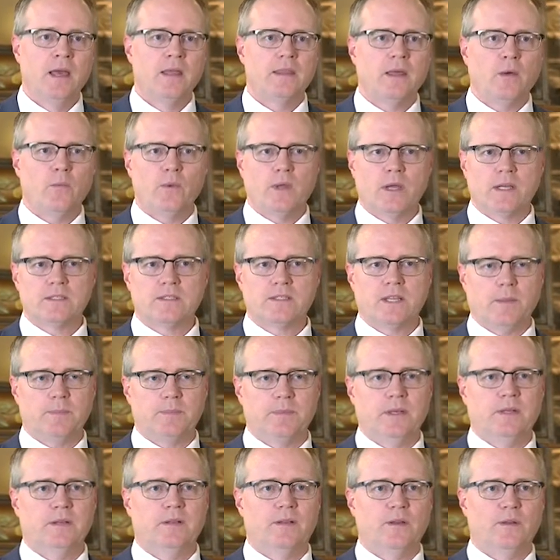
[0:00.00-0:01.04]
that we
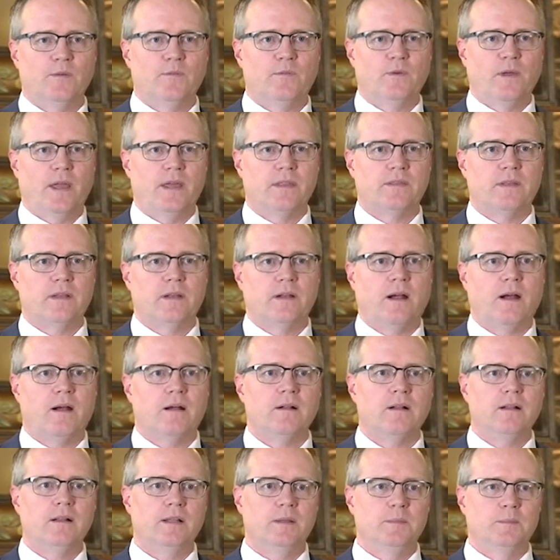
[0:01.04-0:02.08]
accept in good faith and
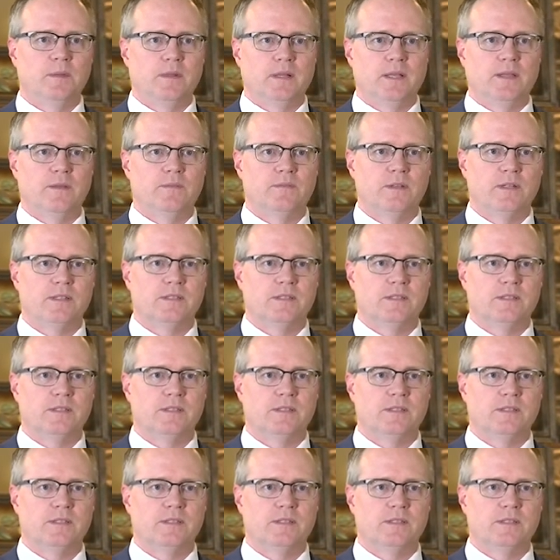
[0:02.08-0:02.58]
heartily believe